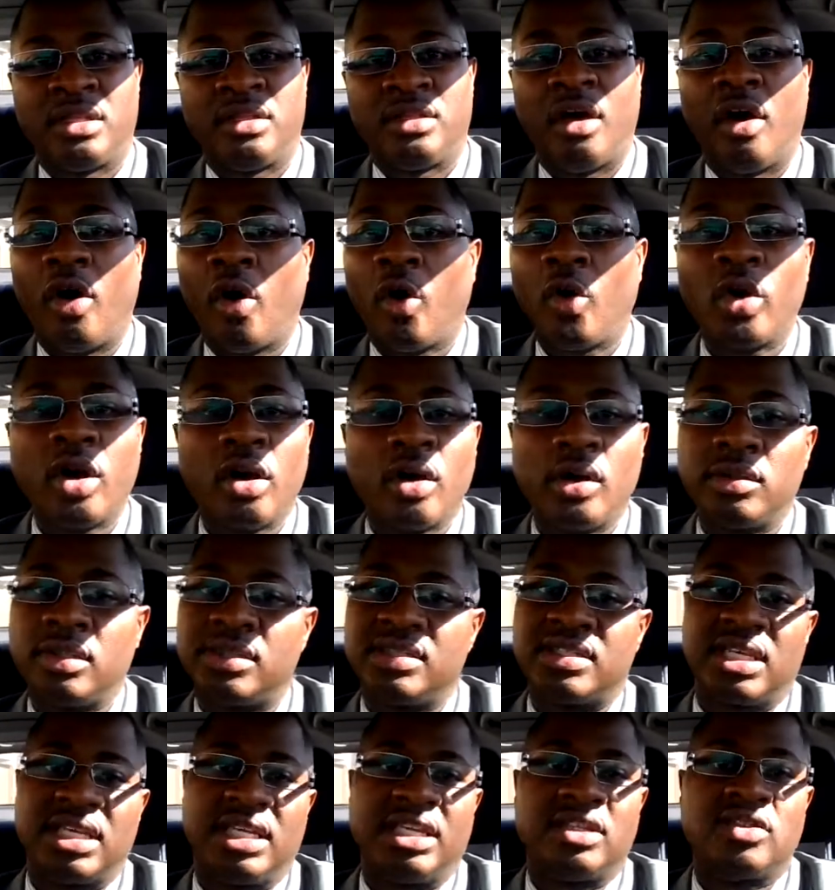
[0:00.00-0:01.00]
The whole goal
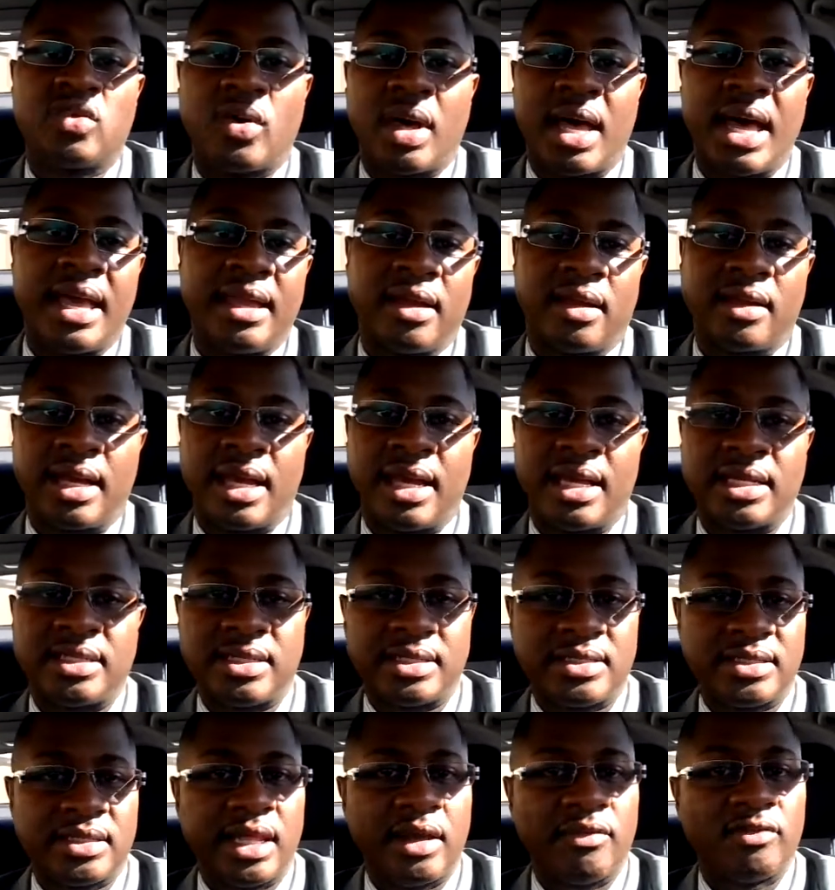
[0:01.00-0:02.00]
is to get to a higher
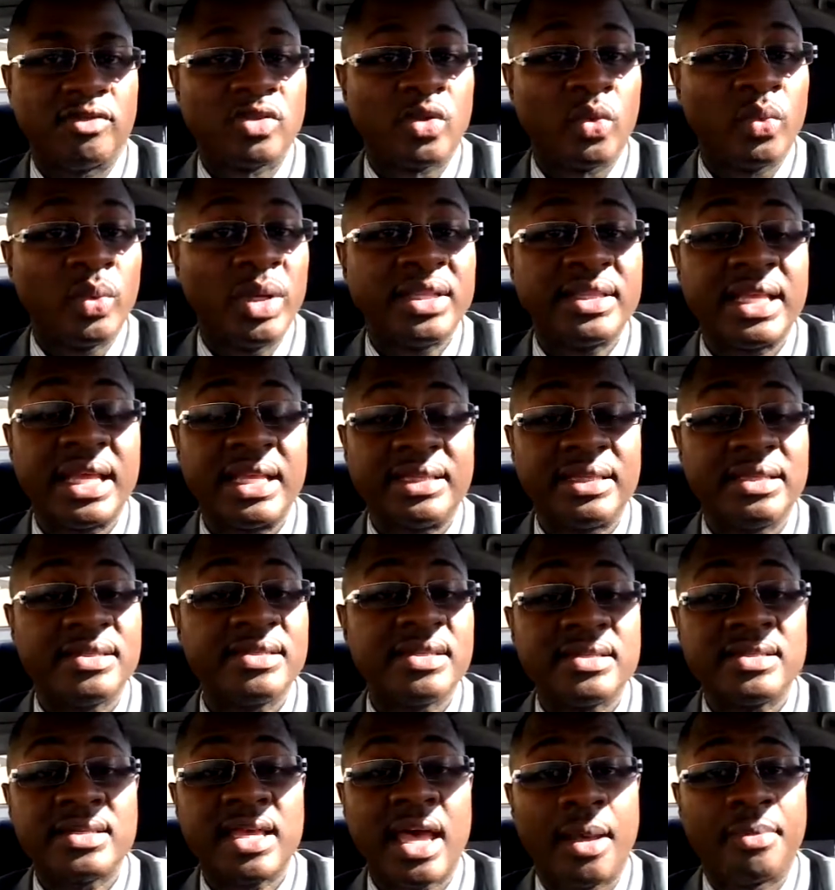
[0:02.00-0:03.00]
conscious level. So, with that,
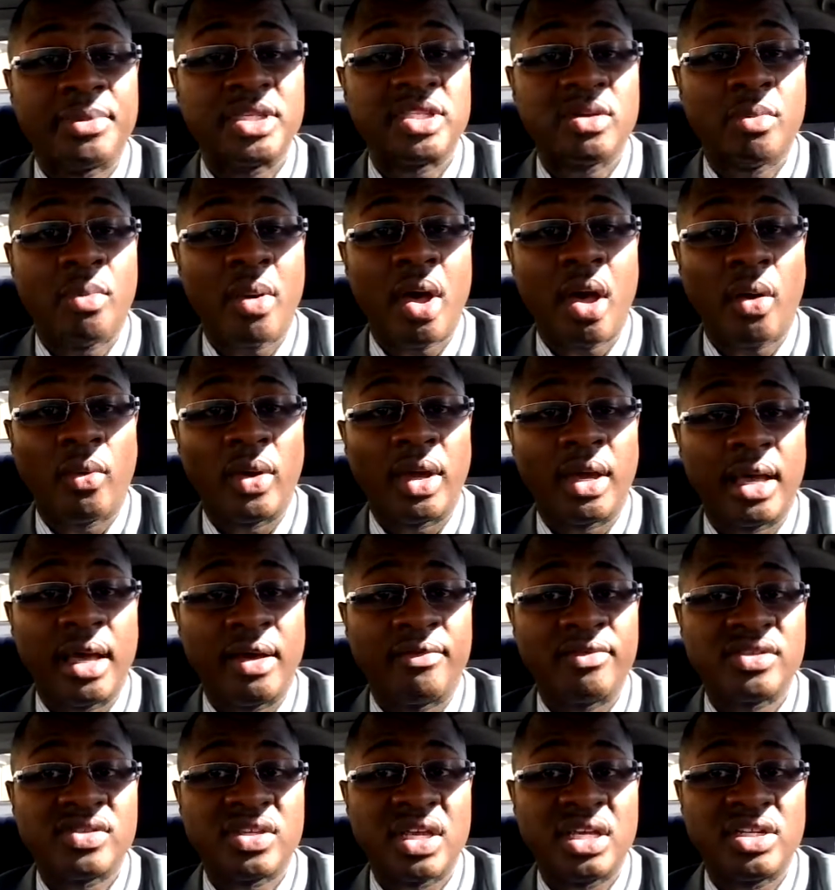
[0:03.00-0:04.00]
this is Thomas Amal with
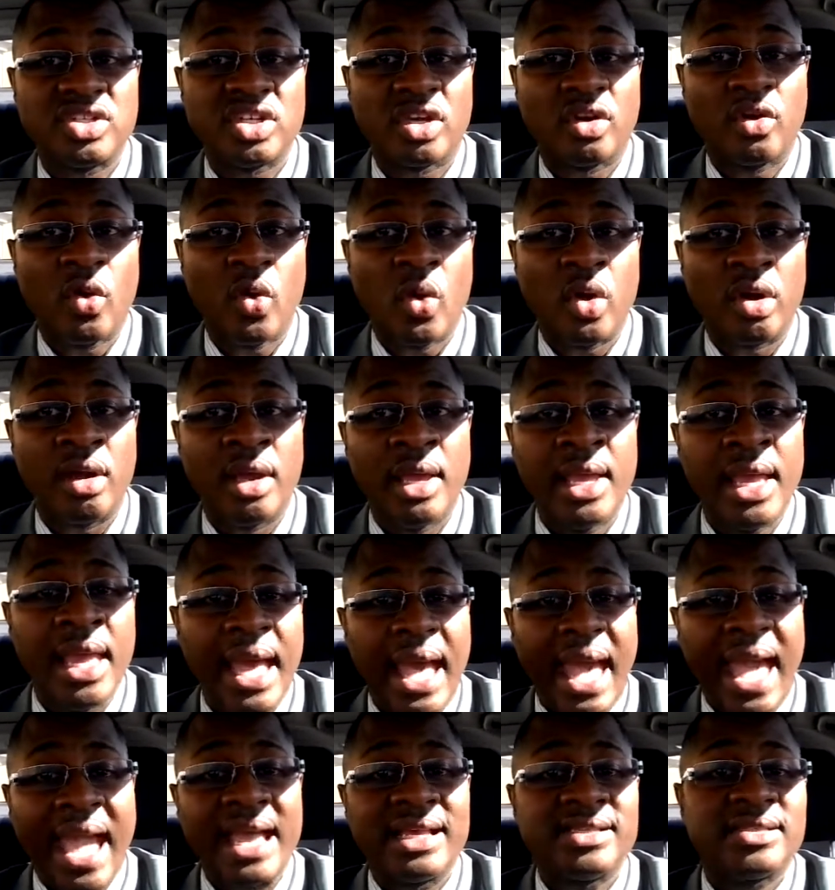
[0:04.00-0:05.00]
Conversation Corner.
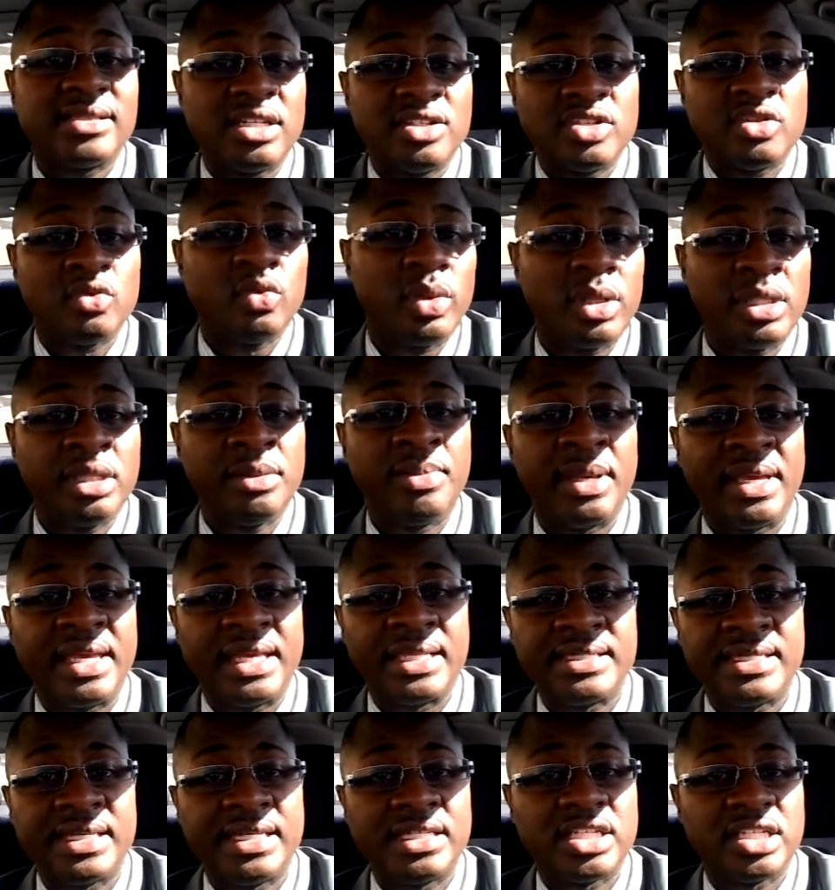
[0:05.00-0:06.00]
I ask that you really pay
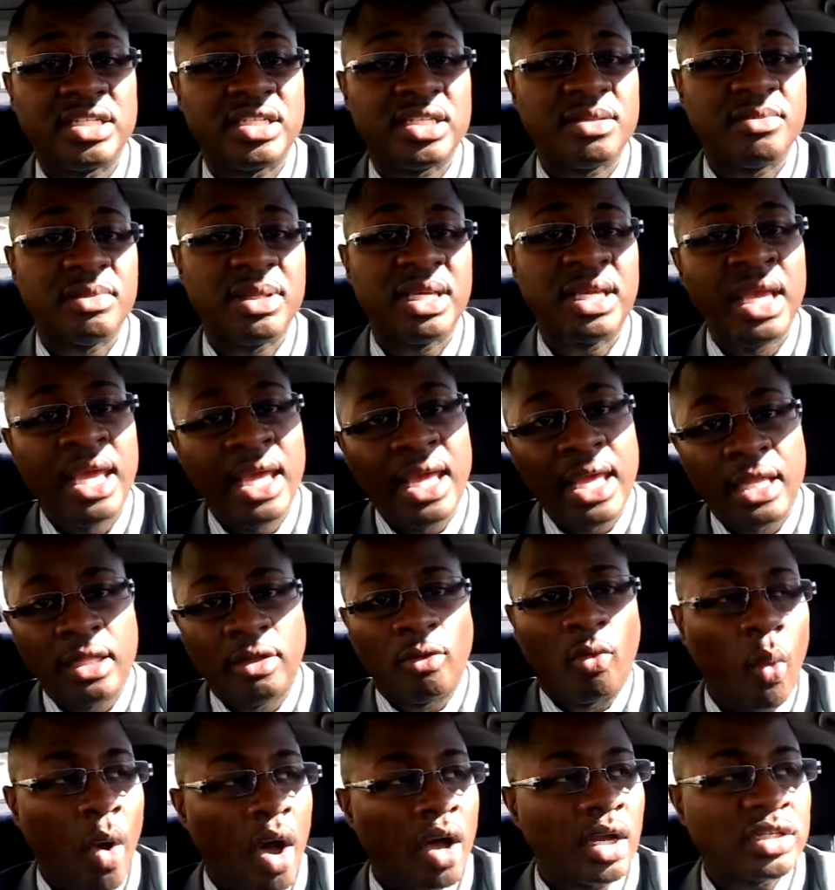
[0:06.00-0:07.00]
attention to me.
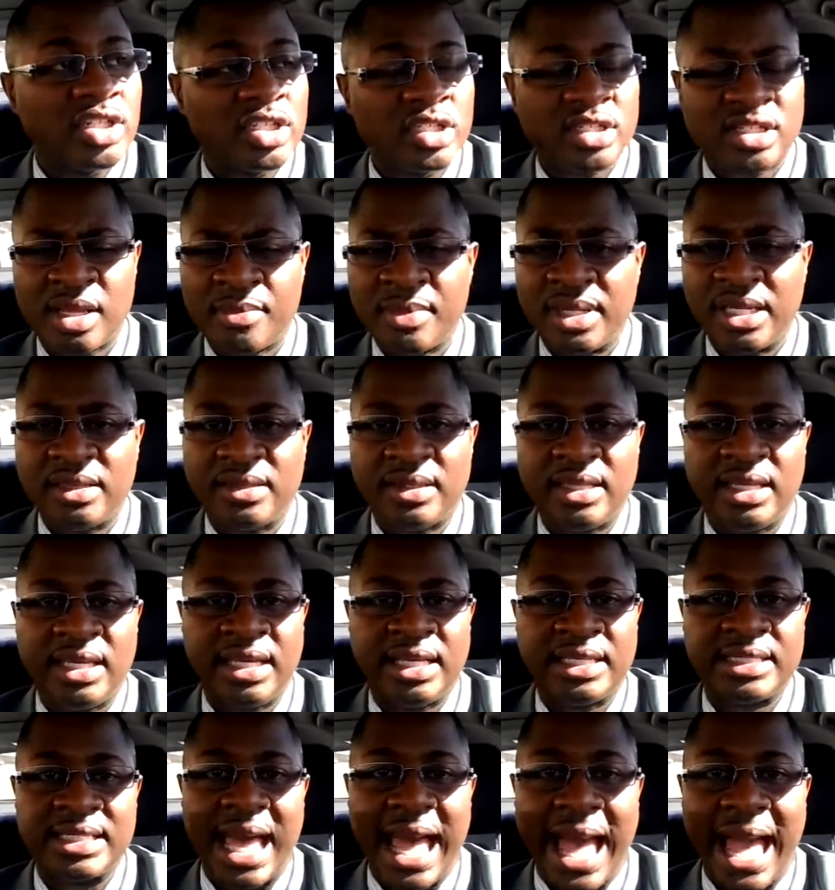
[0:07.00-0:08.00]
Watch some of the
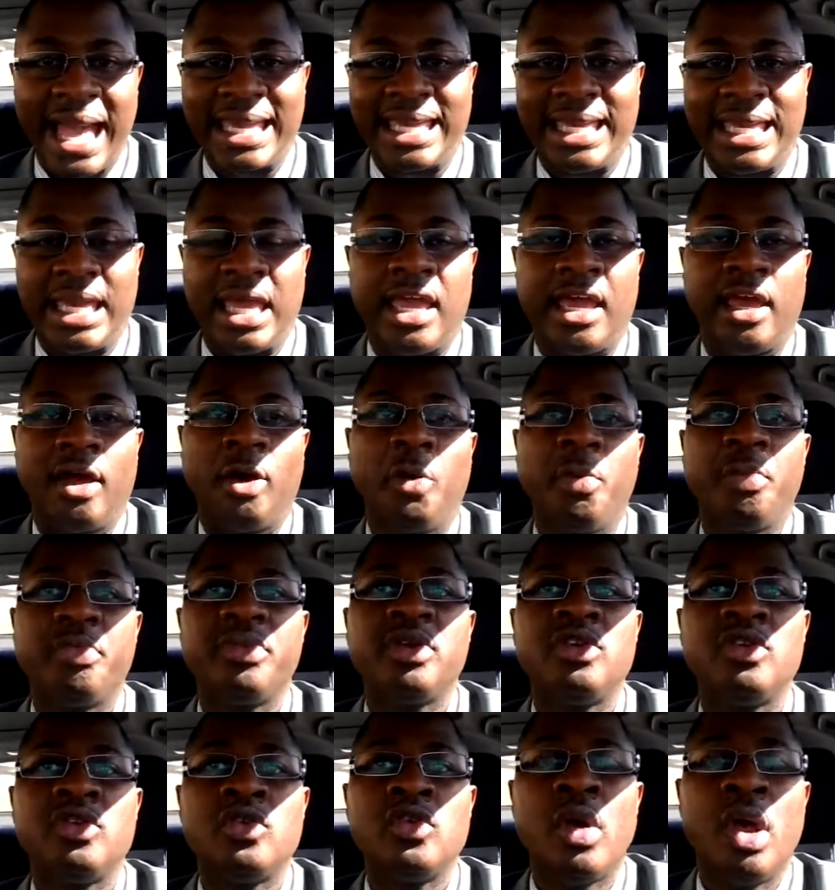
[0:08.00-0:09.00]
things I can help
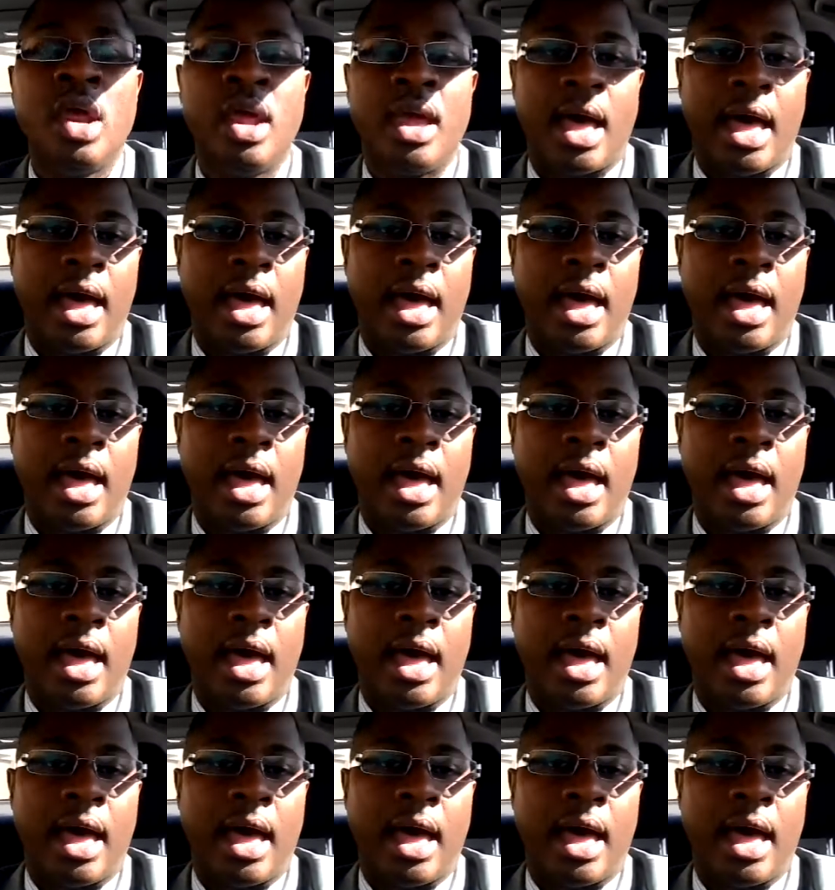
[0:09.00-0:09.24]
you.